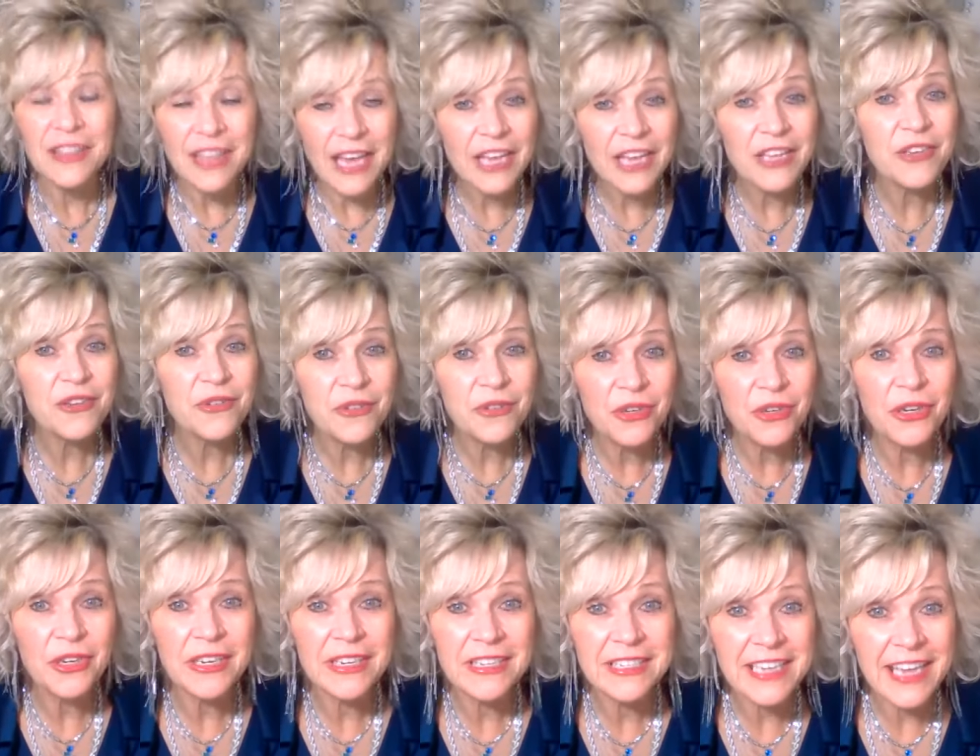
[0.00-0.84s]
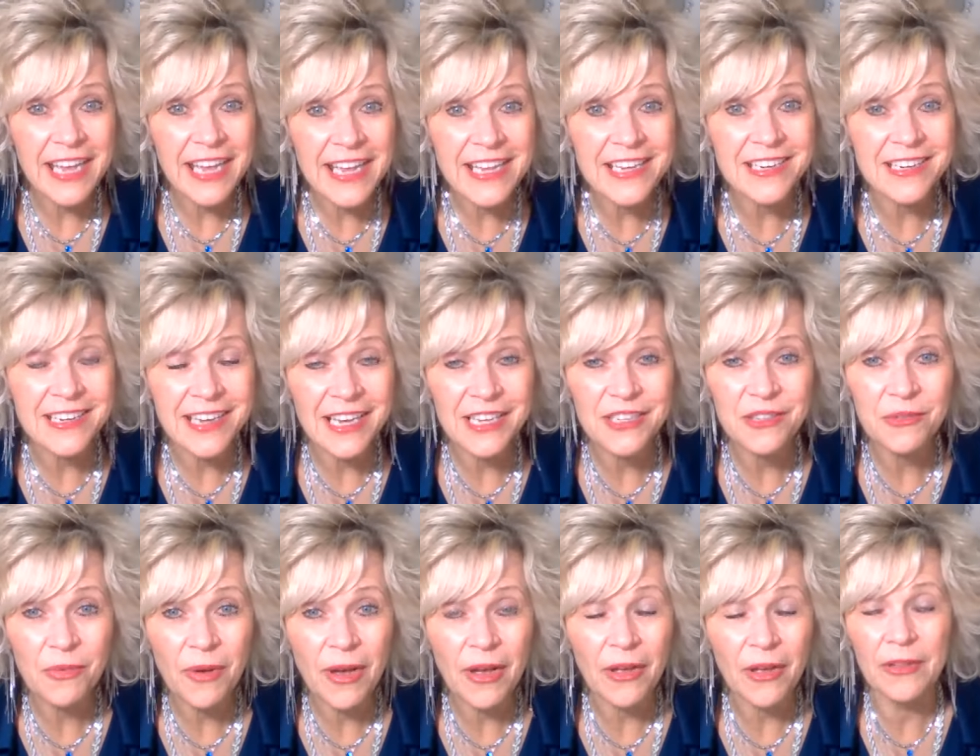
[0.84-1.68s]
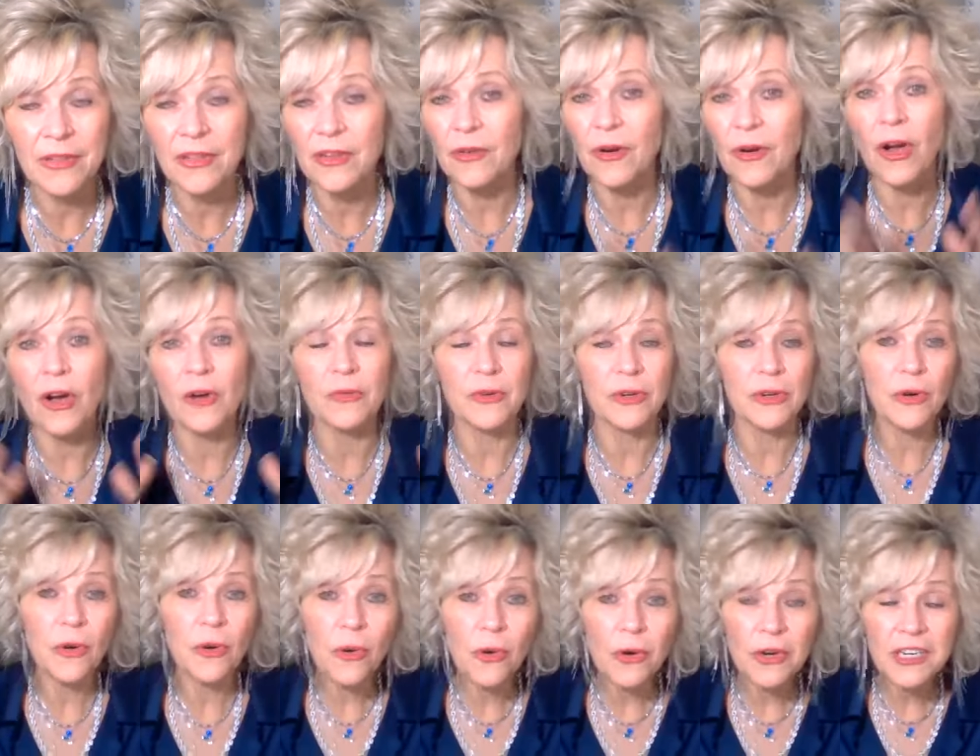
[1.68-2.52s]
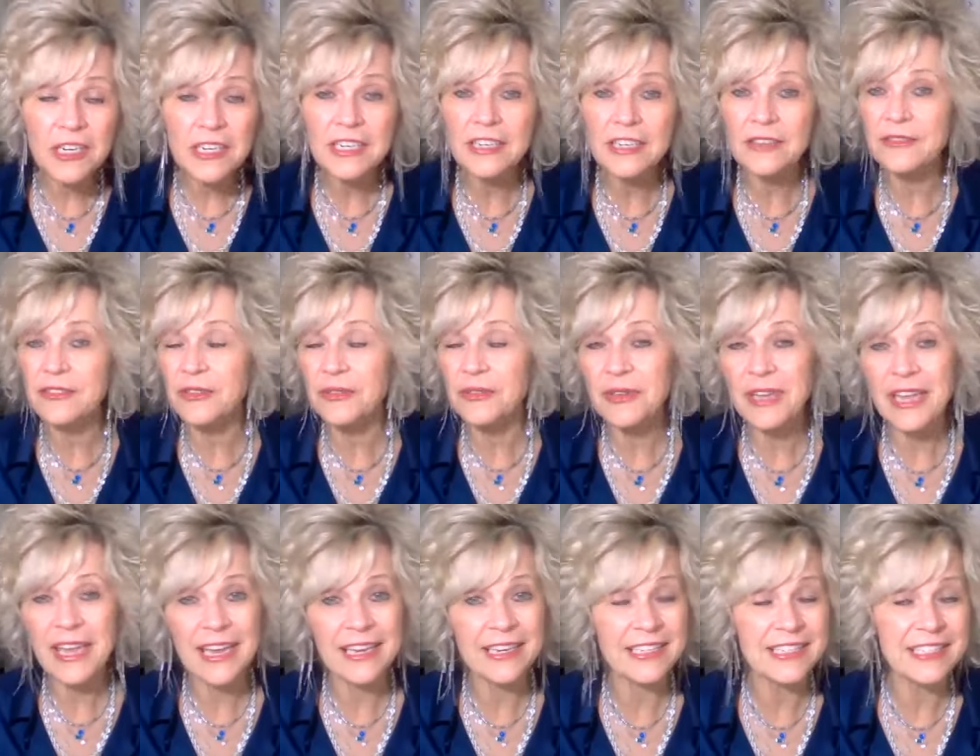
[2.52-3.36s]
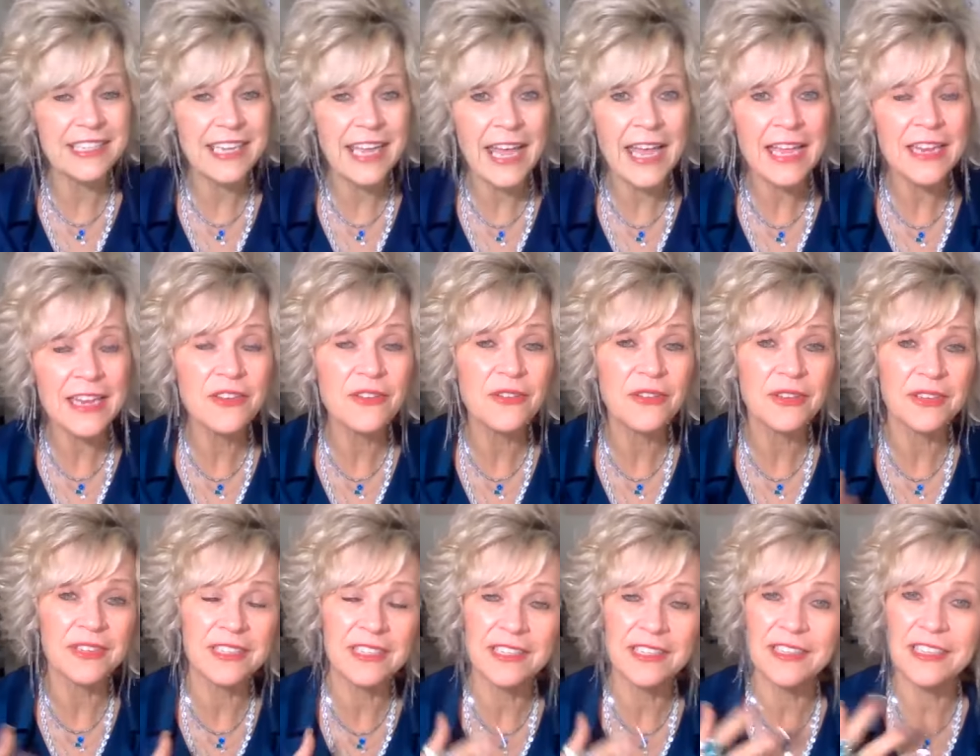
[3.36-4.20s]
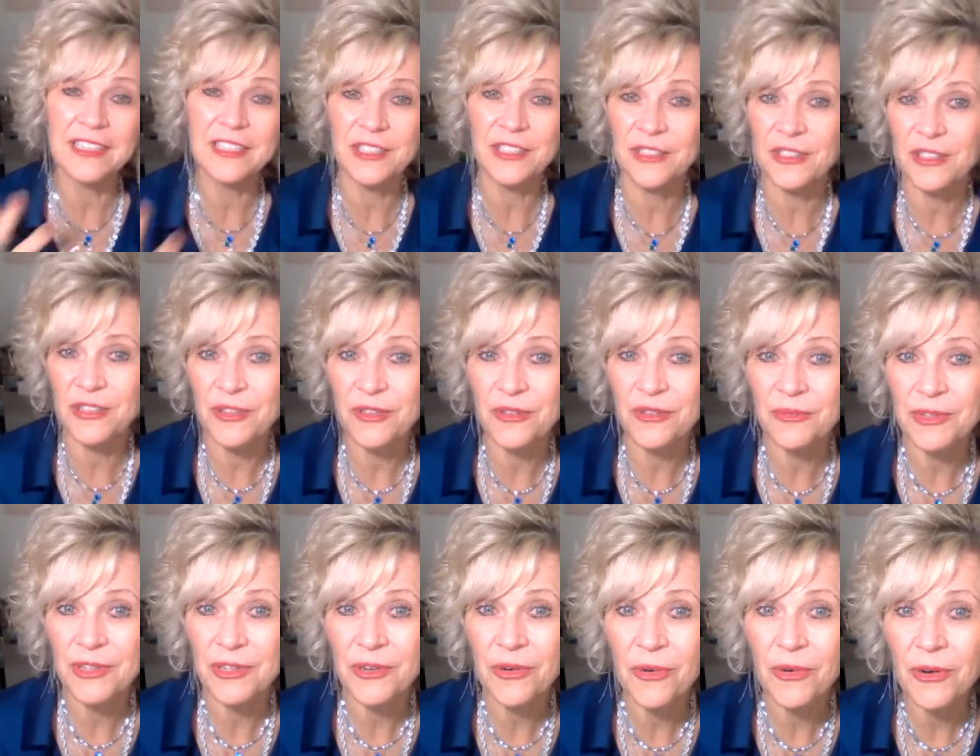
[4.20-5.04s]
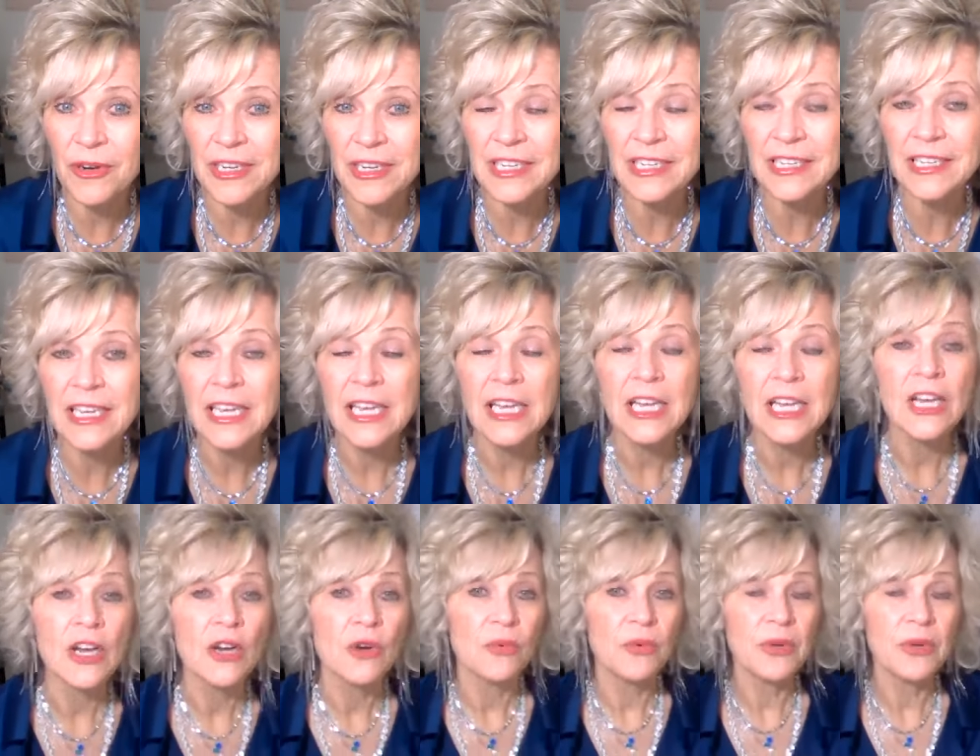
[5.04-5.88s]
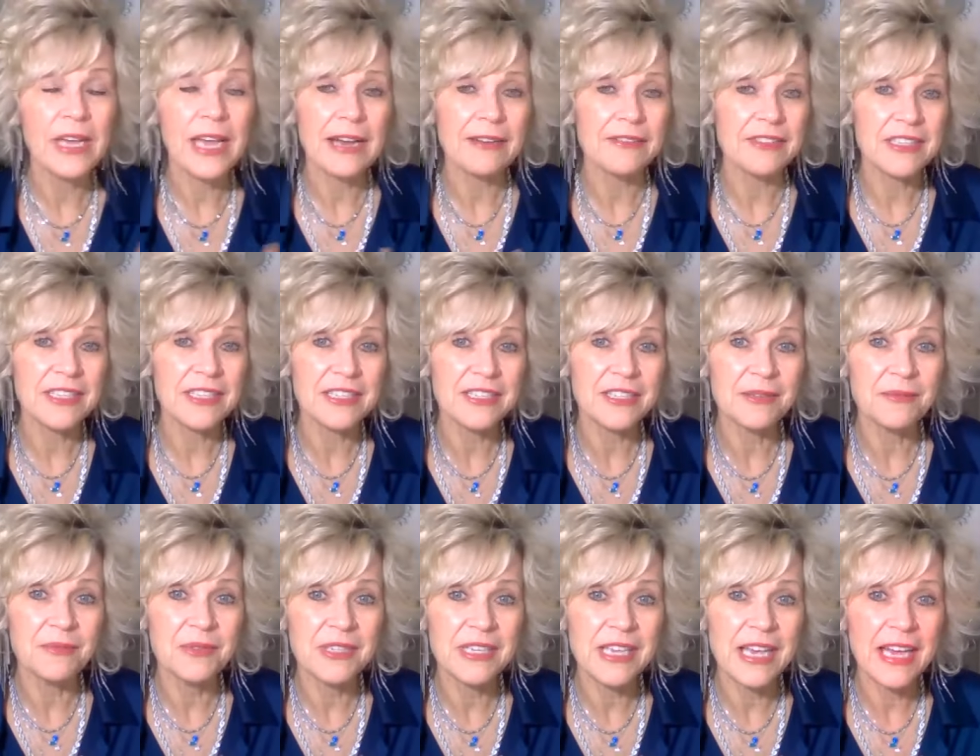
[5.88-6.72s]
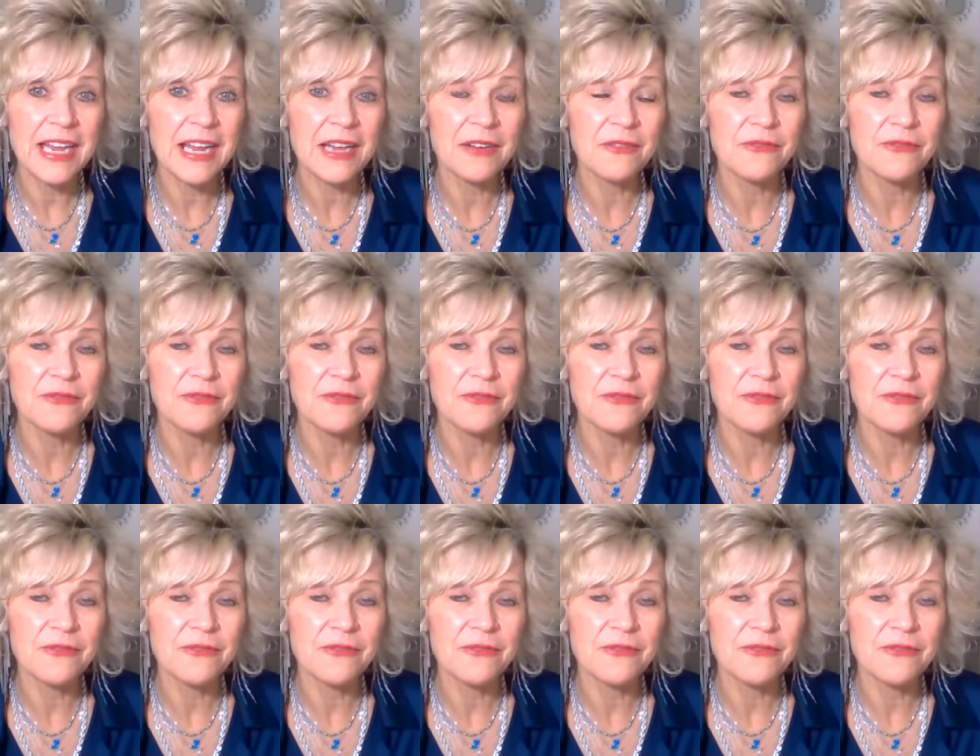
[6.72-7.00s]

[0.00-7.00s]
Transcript: that you could attend as well. And they're all recorded. If you can't attend, you can then listen to the recording. We have systems set